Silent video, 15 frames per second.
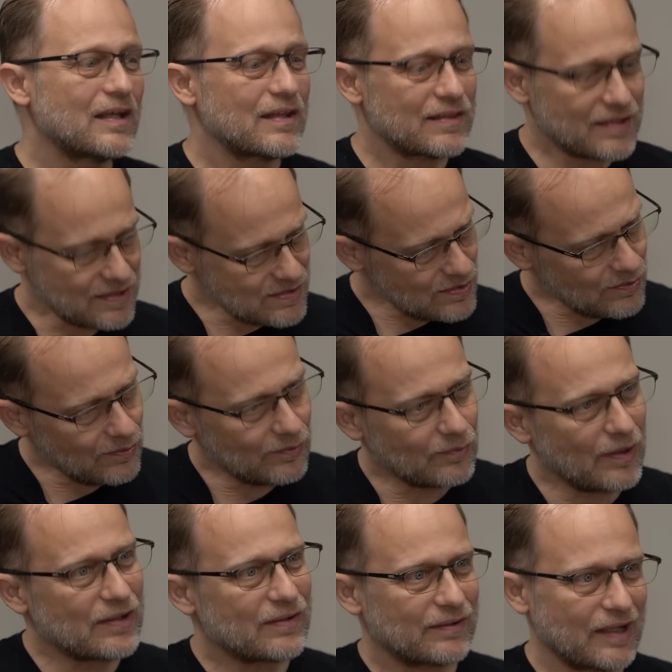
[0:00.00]
Things are going
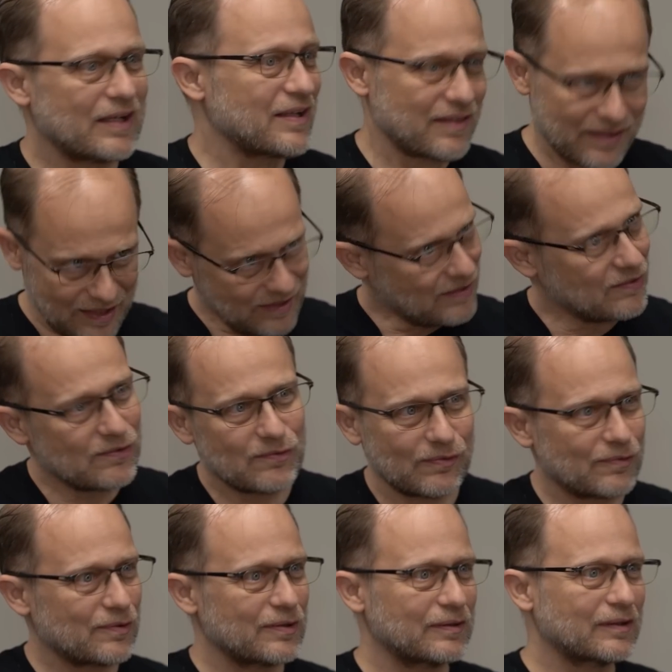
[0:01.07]
well. Yeah, thank you
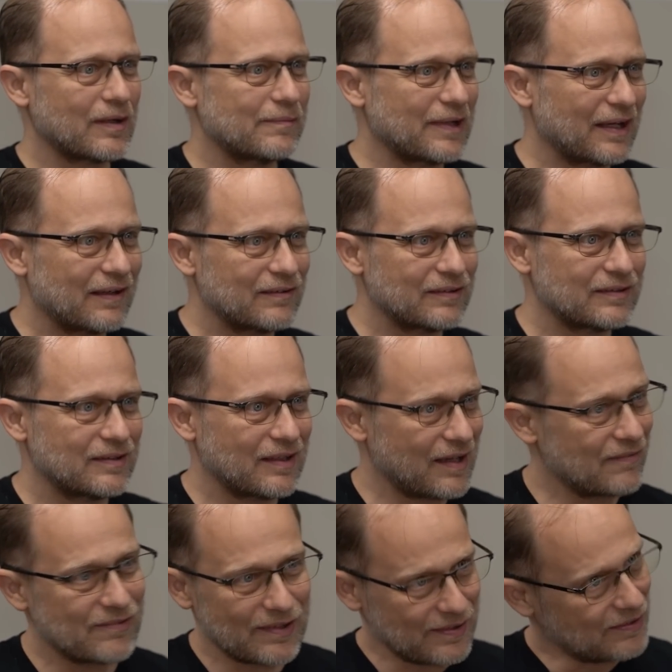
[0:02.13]
for coming out and
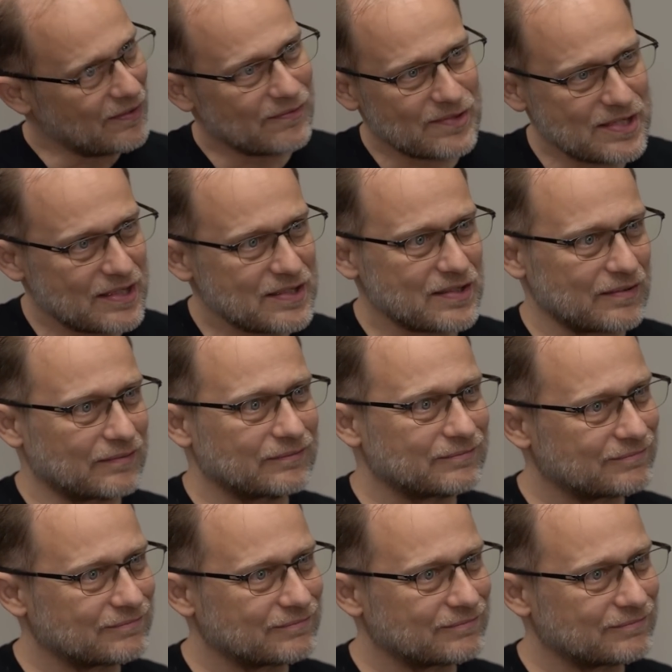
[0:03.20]
having the conversation.